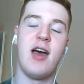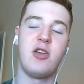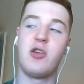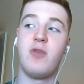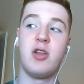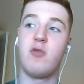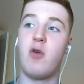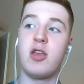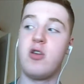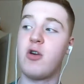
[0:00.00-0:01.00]
You could put
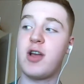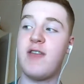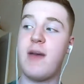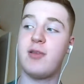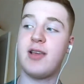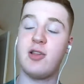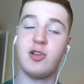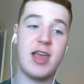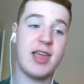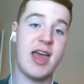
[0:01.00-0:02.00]
Dwight Yorke in there
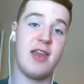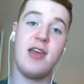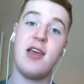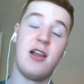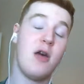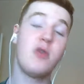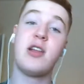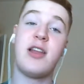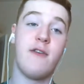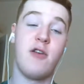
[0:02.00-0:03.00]
potentially. Again, loads
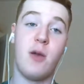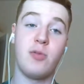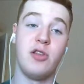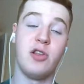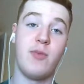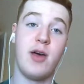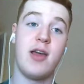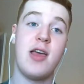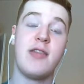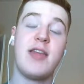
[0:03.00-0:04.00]
of different options,
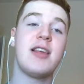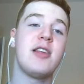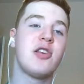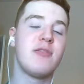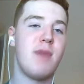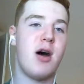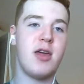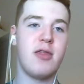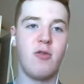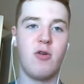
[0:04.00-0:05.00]
but this is just
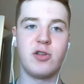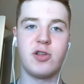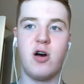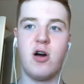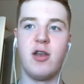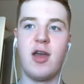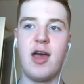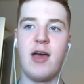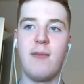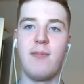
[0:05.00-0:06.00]
my thoughts
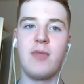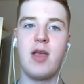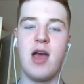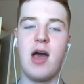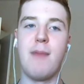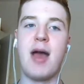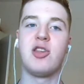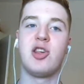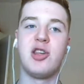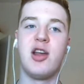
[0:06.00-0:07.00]
on a
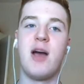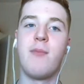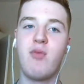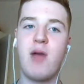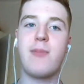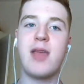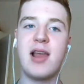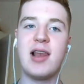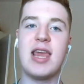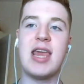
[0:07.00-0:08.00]
Manchester United
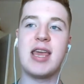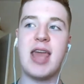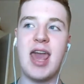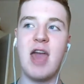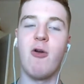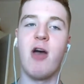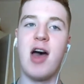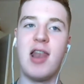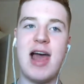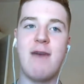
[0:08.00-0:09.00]
Premier League era
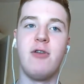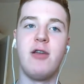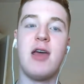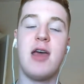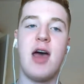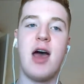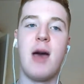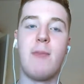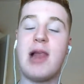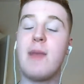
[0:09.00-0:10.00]
11.
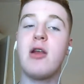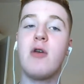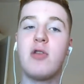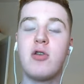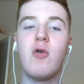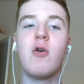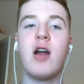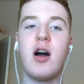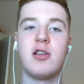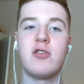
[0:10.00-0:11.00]
But let me know your
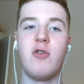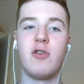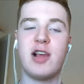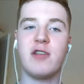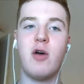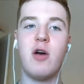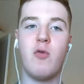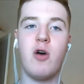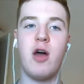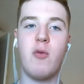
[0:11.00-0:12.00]
guys' thoughts. That's what I
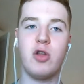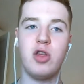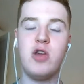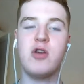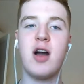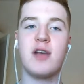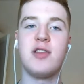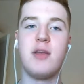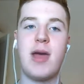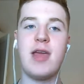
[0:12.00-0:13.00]
want. I want you guys to
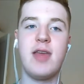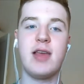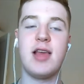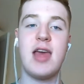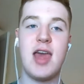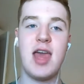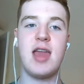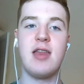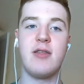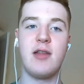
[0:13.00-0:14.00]
debate this
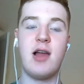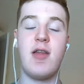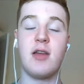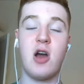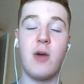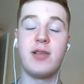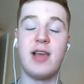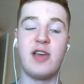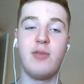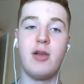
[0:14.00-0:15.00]
in the comment
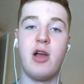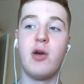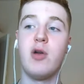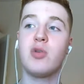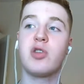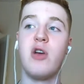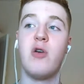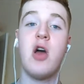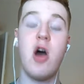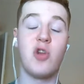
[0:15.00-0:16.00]
section below, and
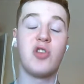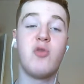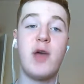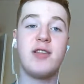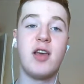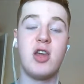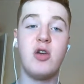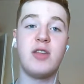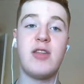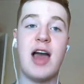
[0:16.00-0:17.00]
also on Twitter
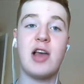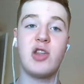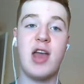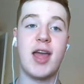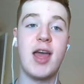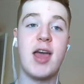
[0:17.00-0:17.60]
using the hashtag